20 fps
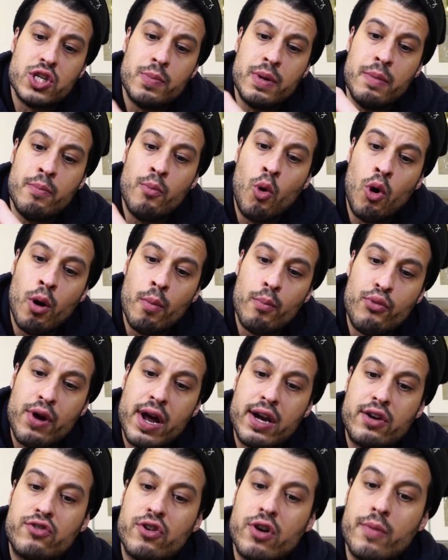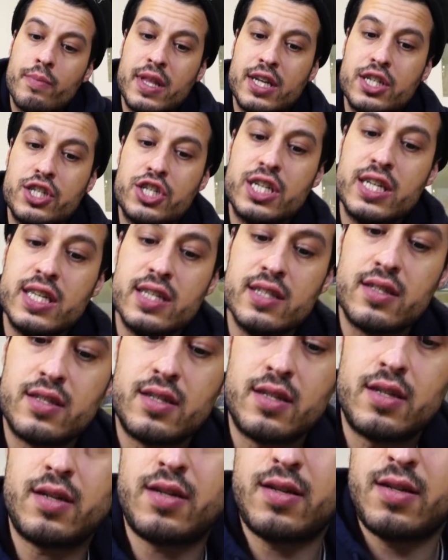to be more breadcrumb than cheese.
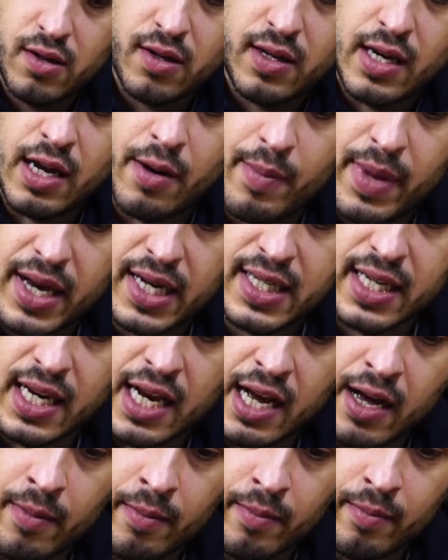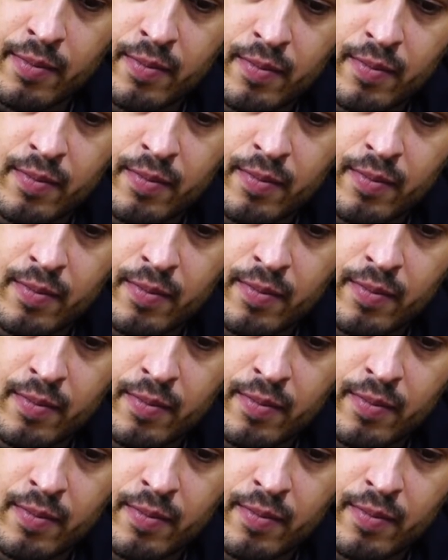And I'll mix it up.